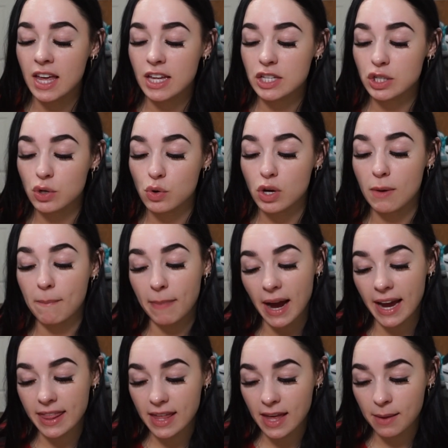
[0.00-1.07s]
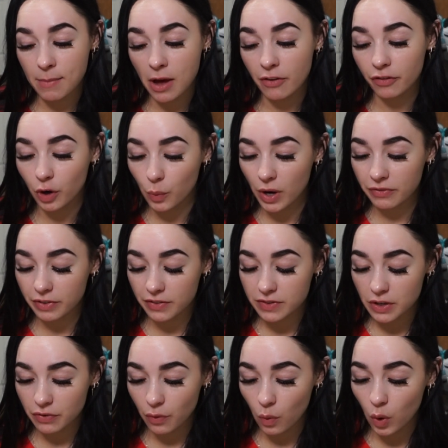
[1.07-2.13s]
So you can buy them for
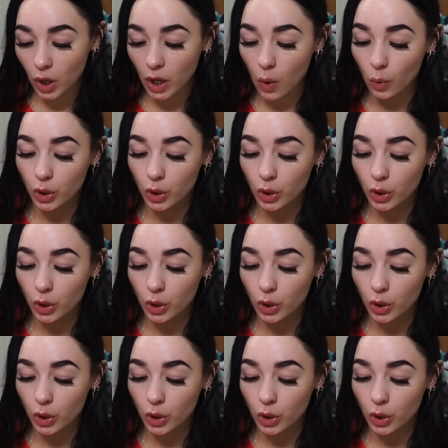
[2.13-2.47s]
$154,